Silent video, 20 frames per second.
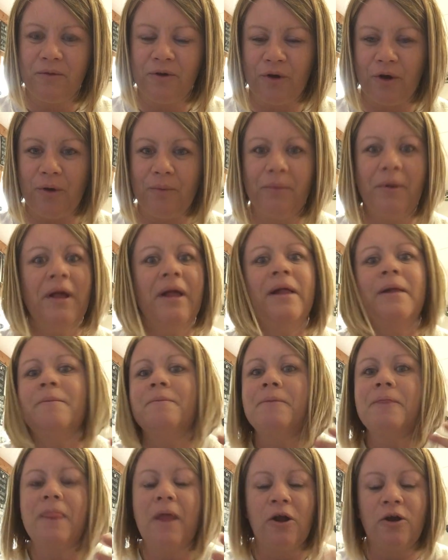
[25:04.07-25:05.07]
group
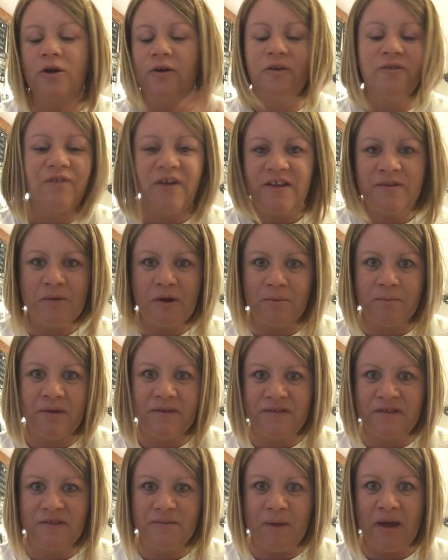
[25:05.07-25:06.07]
or Facebook
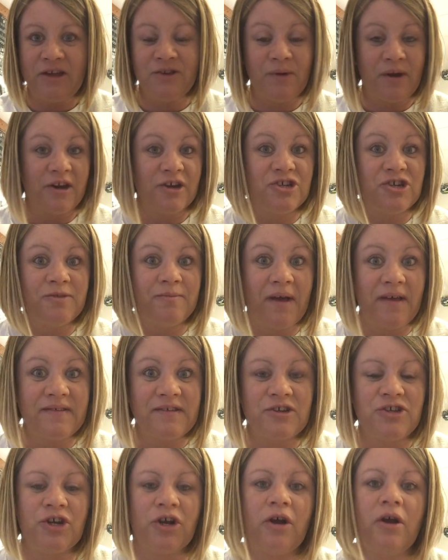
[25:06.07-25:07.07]
business page. Why don't you
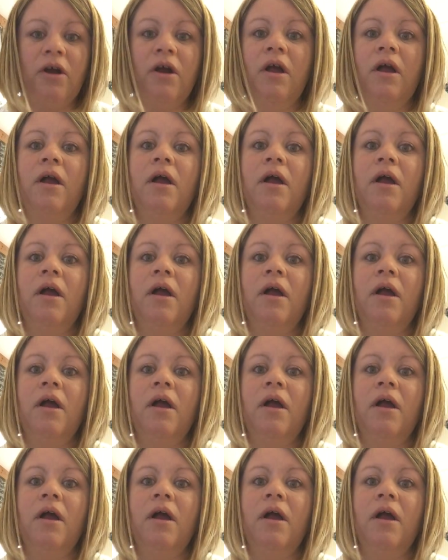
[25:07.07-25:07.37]
message her?